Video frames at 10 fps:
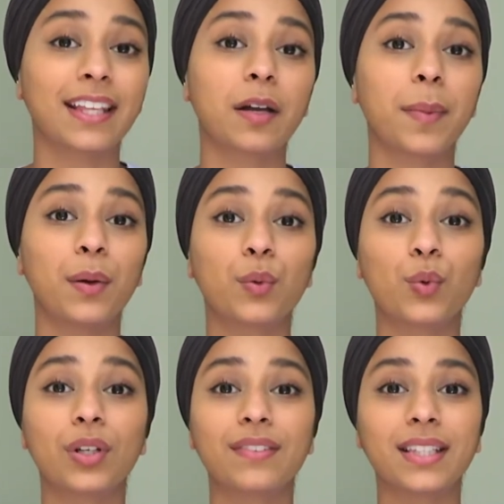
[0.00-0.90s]
Think about
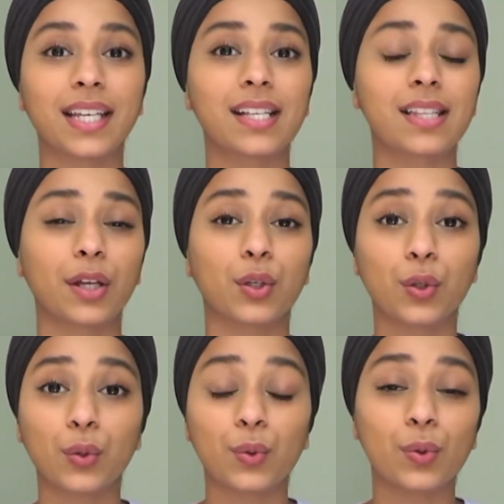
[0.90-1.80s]
all of the things
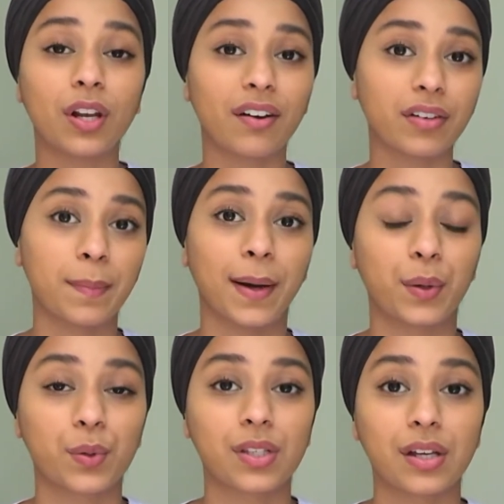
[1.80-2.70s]
that you love
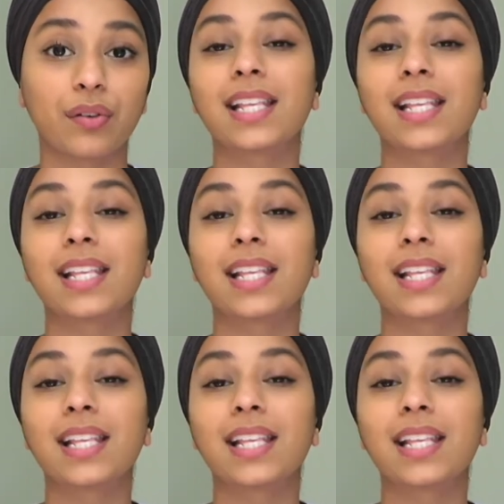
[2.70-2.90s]
about yourself.